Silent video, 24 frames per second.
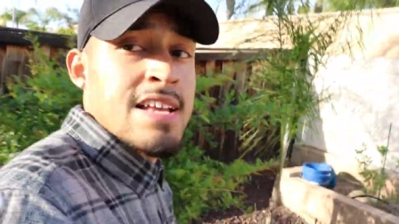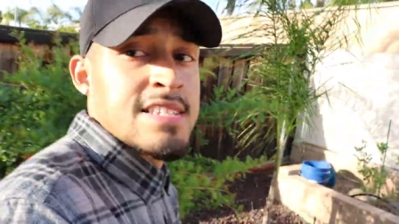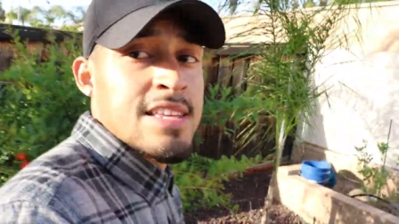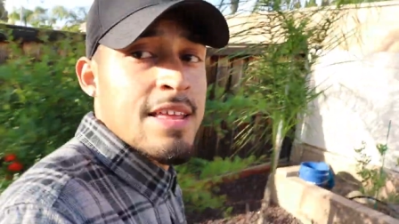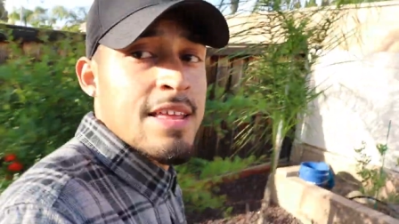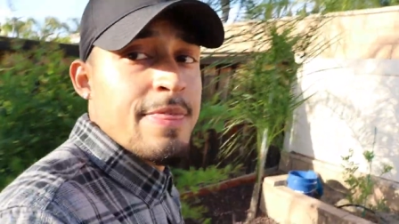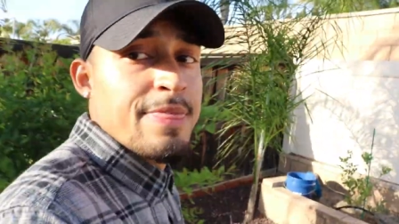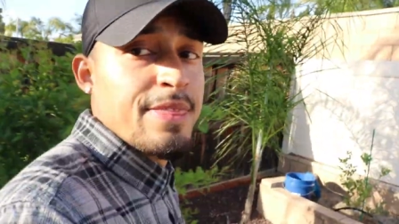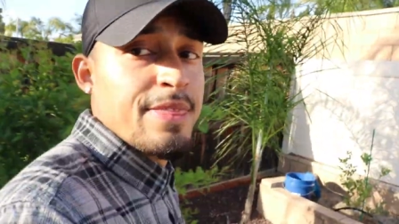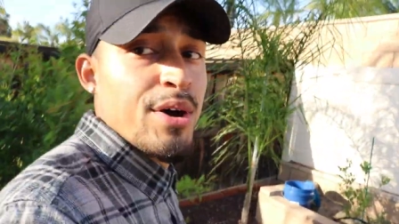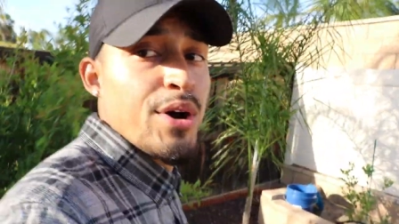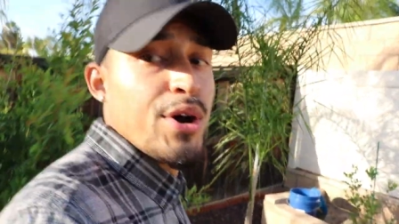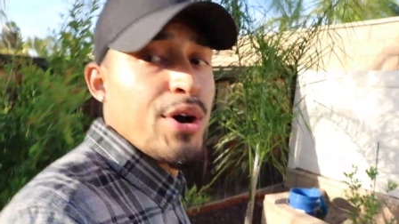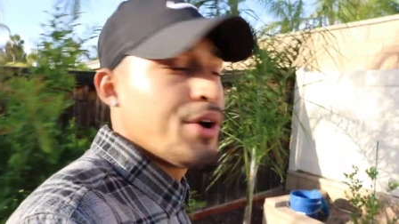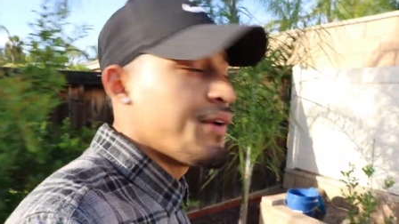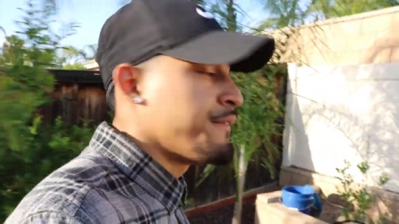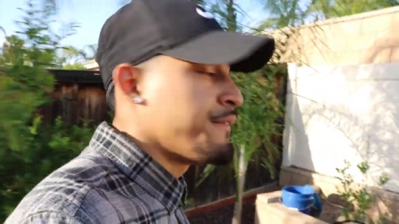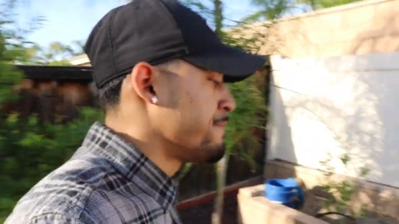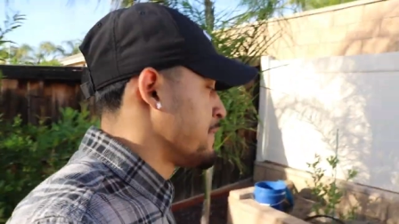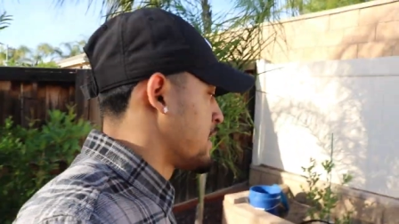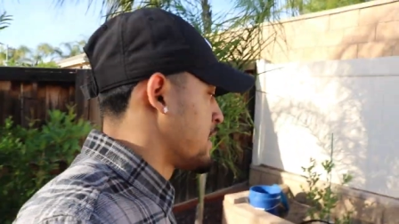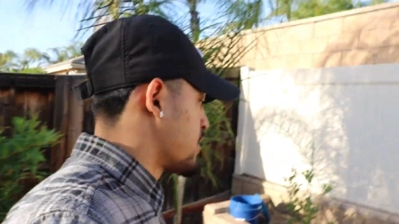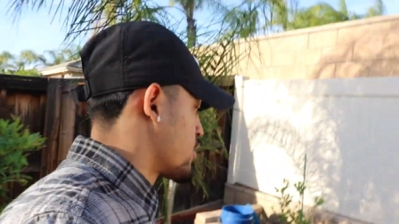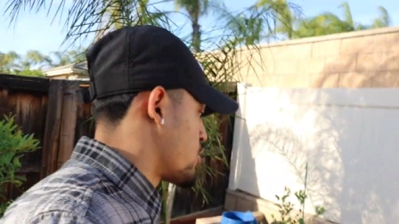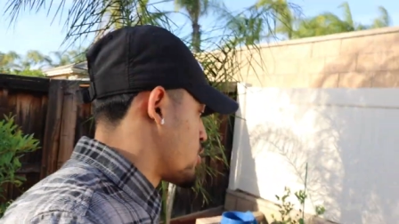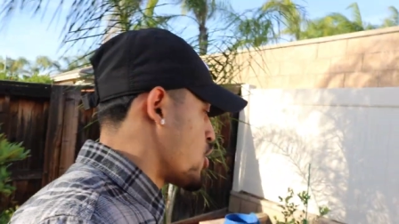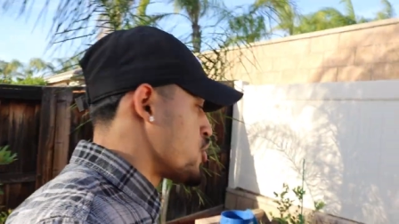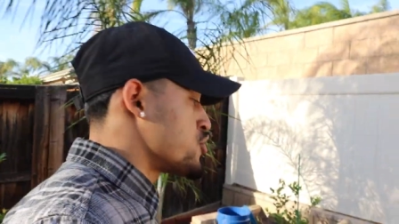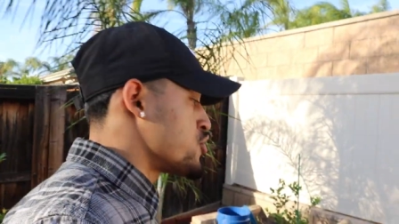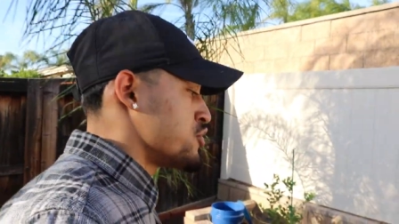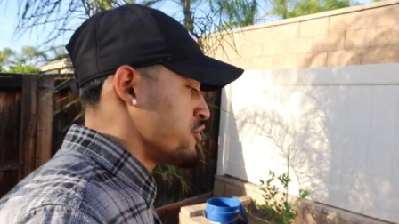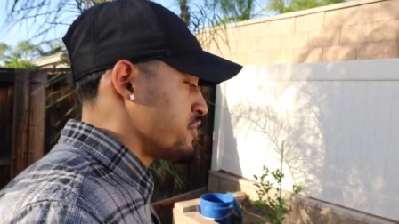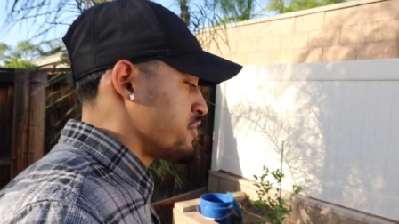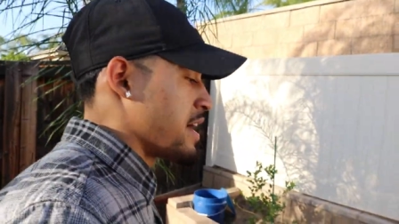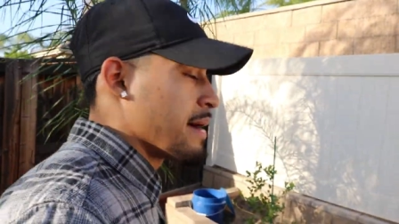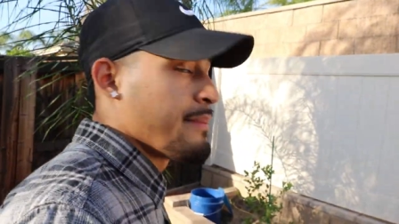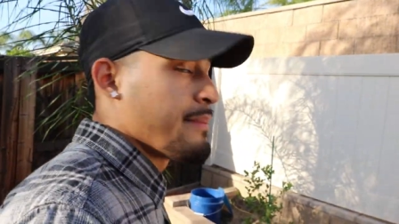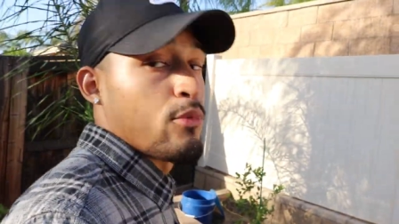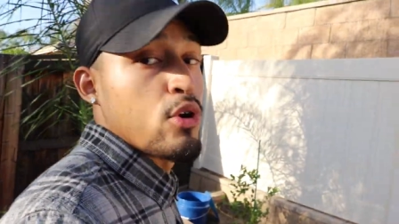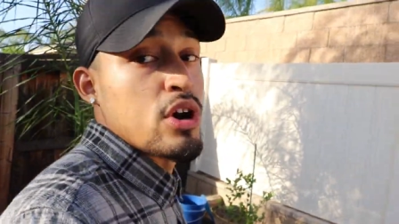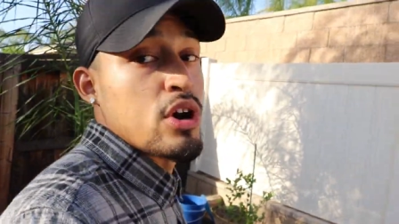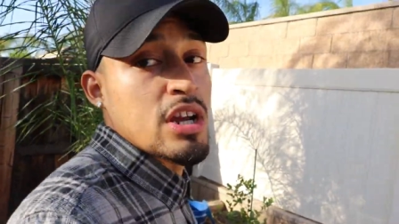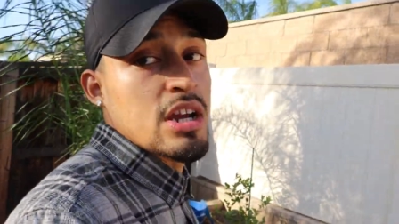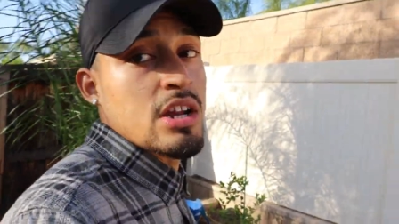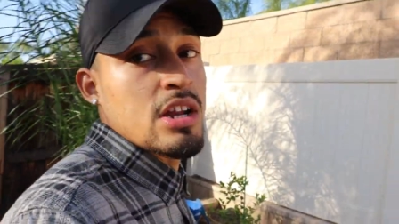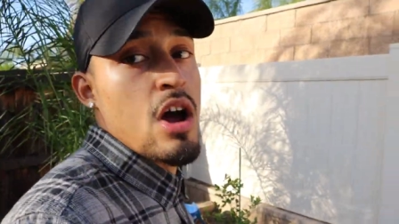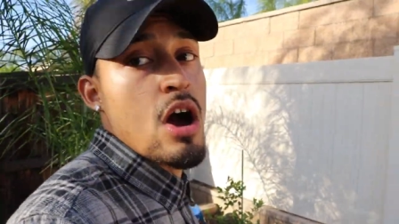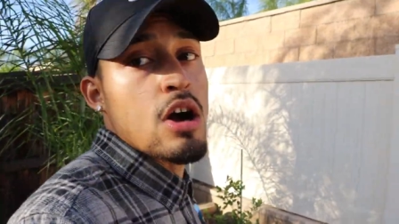the garden that I'm
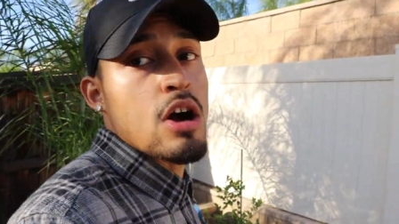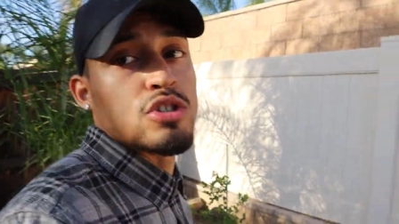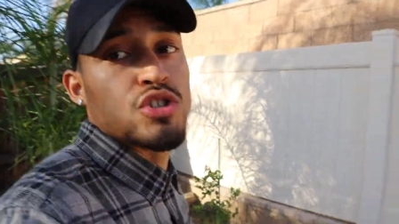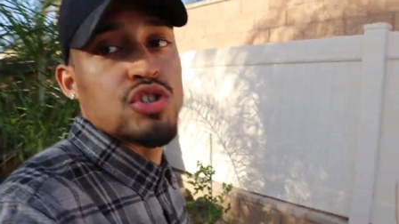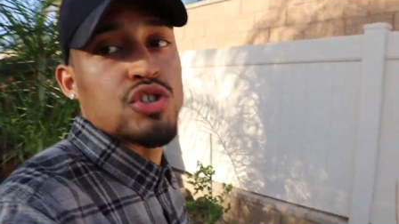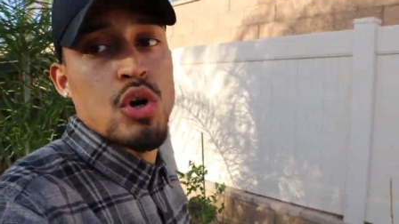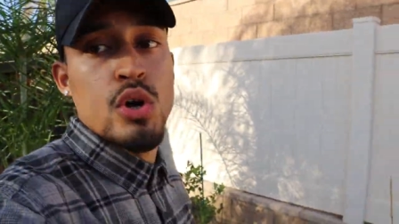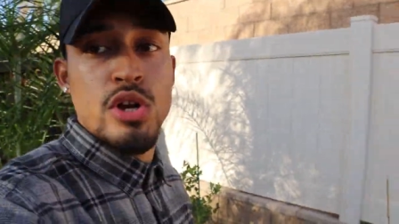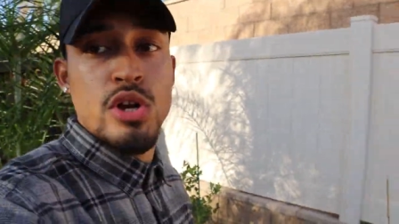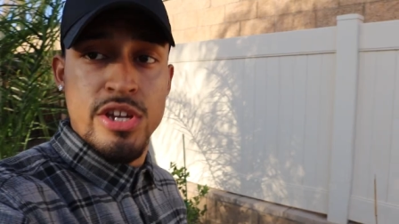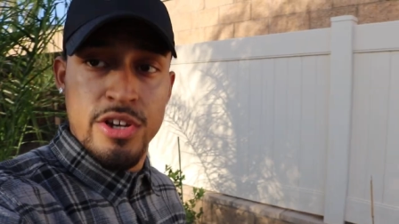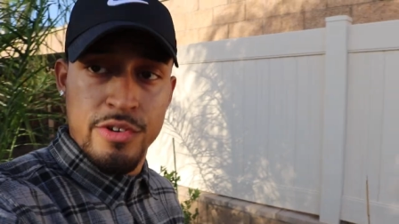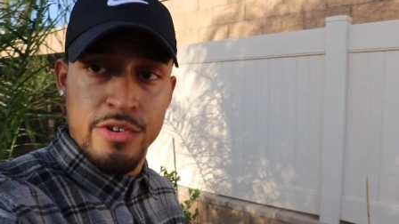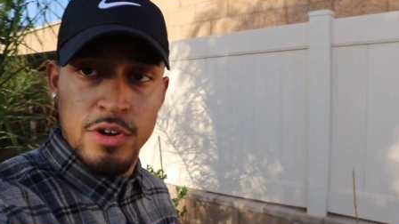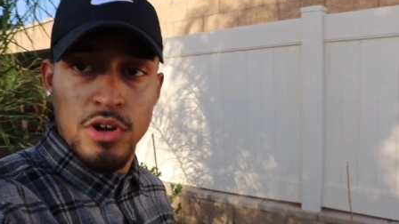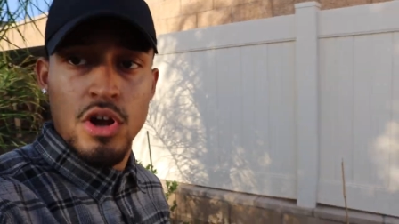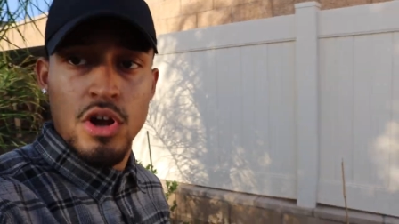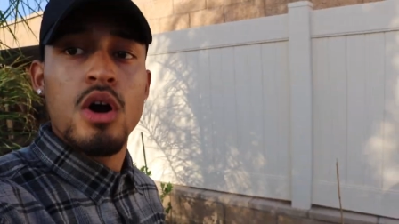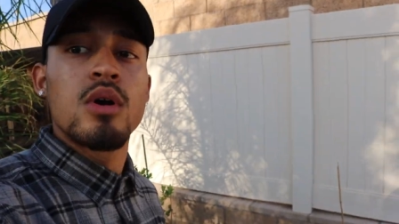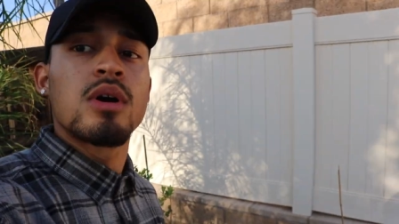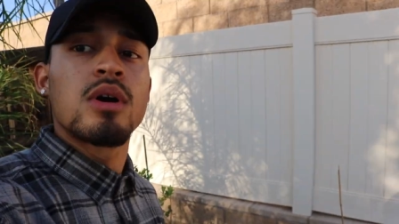working on. So here we go,